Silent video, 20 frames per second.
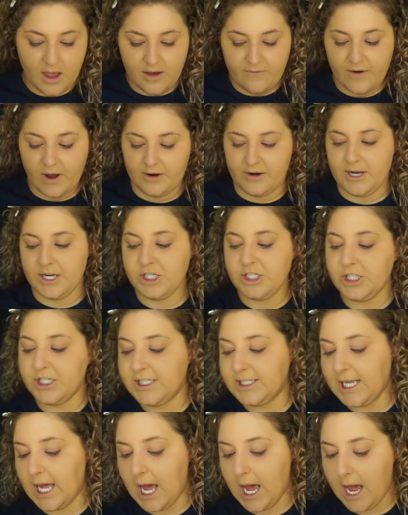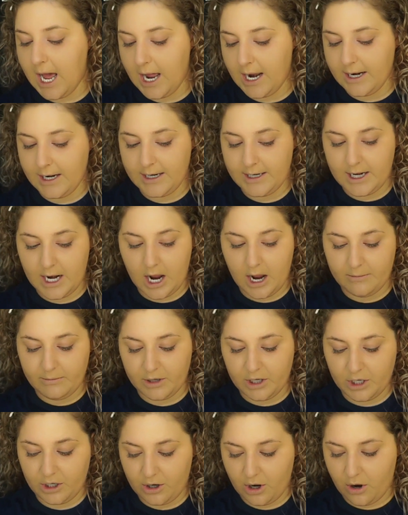Foundation is on. Now I'm
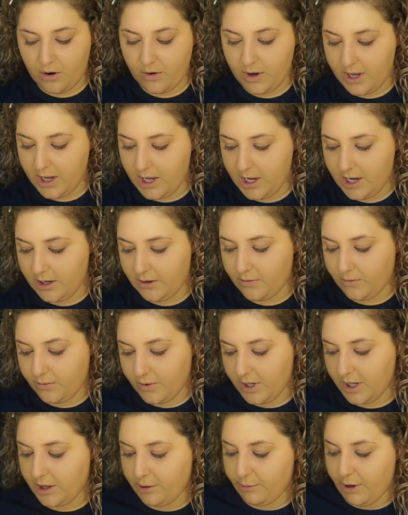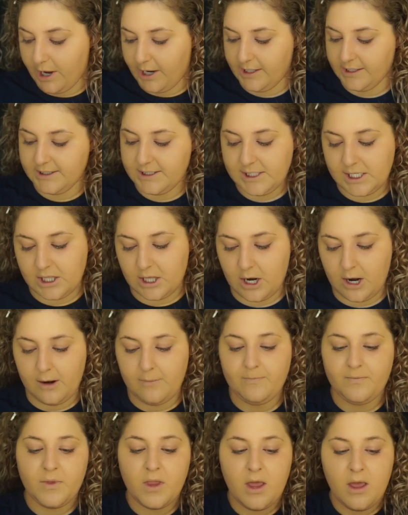gonna go in with my concealer.